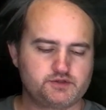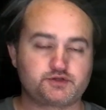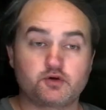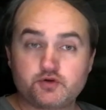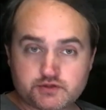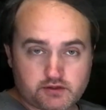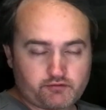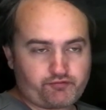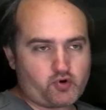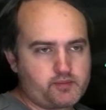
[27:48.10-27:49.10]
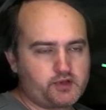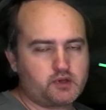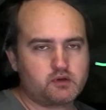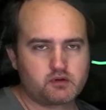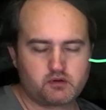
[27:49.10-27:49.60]
So using the
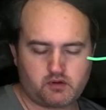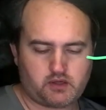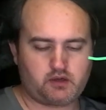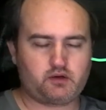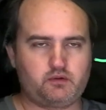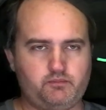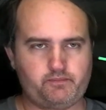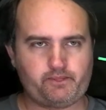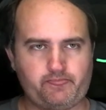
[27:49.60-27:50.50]
formula, the